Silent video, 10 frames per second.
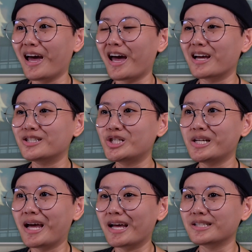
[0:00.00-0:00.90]
And
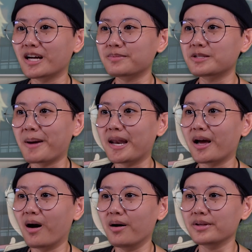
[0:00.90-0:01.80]
she ends up
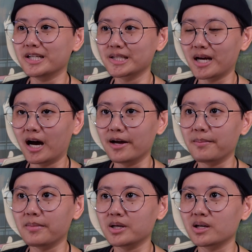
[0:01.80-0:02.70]
spending all this
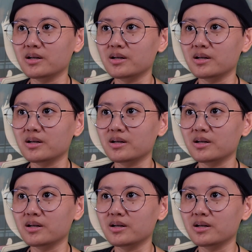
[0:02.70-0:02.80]
time